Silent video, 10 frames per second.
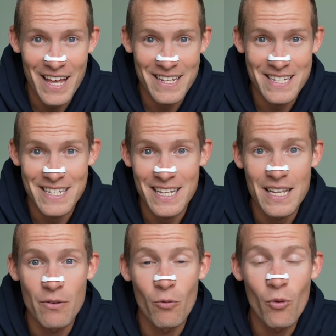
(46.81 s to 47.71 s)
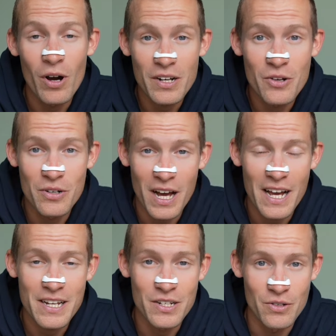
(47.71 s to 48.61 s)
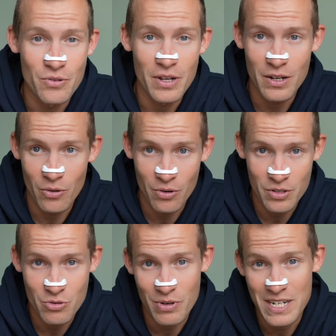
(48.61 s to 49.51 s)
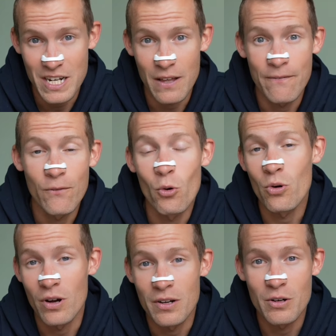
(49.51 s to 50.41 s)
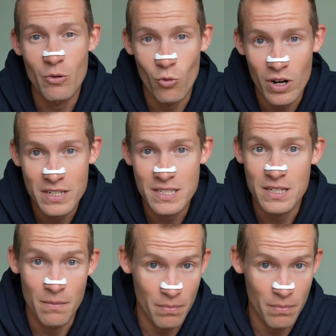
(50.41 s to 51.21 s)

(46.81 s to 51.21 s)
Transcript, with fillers: and see what could I do in order to reach a 400 watts